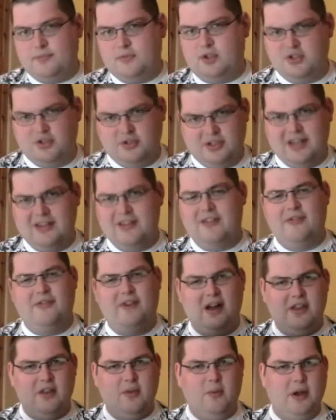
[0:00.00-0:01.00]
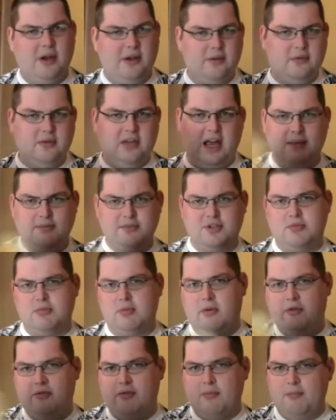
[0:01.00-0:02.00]
Because you'll tend to find that when games
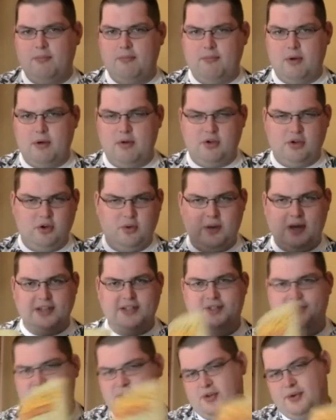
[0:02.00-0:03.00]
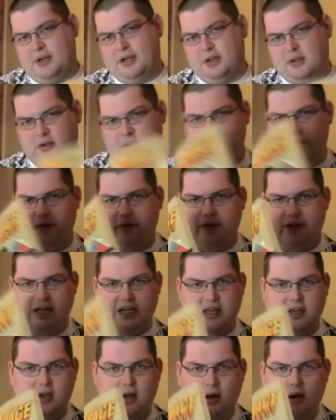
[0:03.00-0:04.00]
come over from US to England,
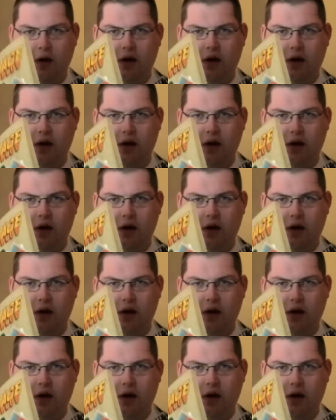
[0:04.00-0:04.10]
the